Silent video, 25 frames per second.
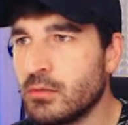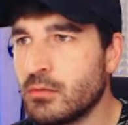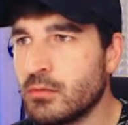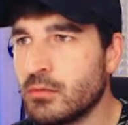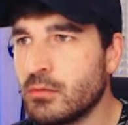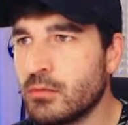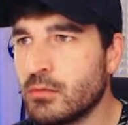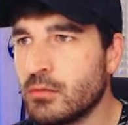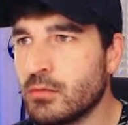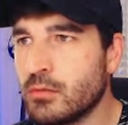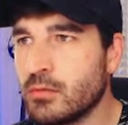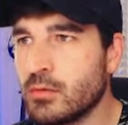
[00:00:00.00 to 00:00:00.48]

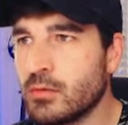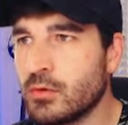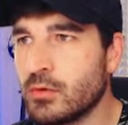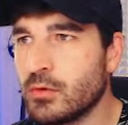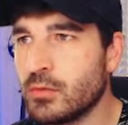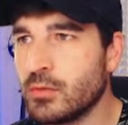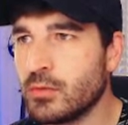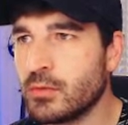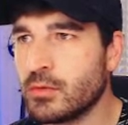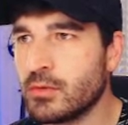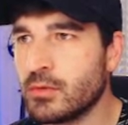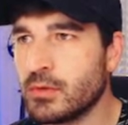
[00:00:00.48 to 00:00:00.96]
Oh,
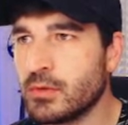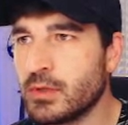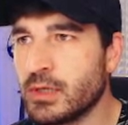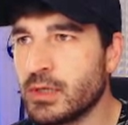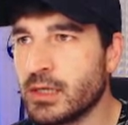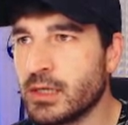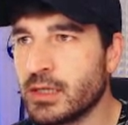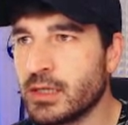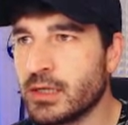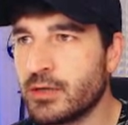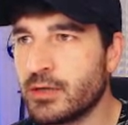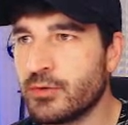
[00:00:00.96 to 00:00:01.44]
and
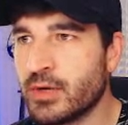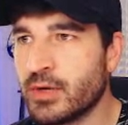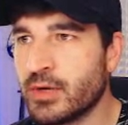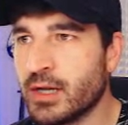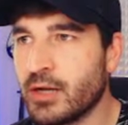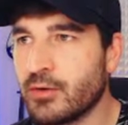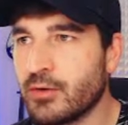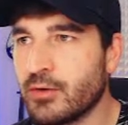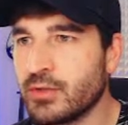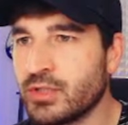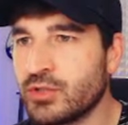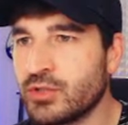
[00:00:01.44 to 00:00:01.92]
right now it's
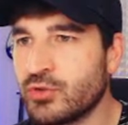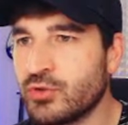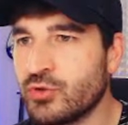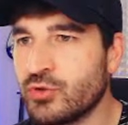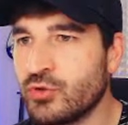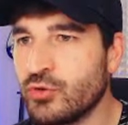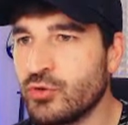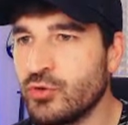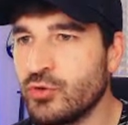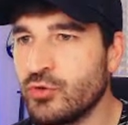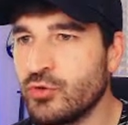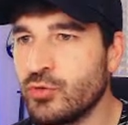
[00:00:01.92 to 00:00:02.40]
too
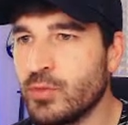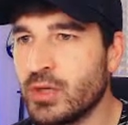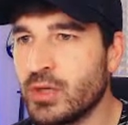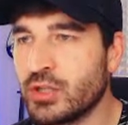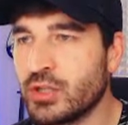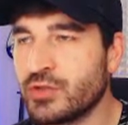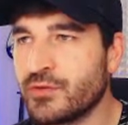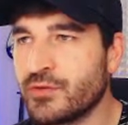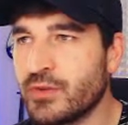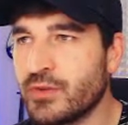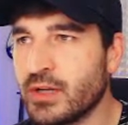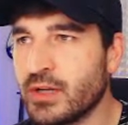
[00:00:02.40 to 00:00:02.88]
much
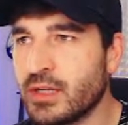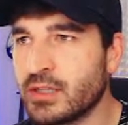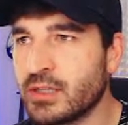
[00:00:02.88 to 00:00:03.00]
fast.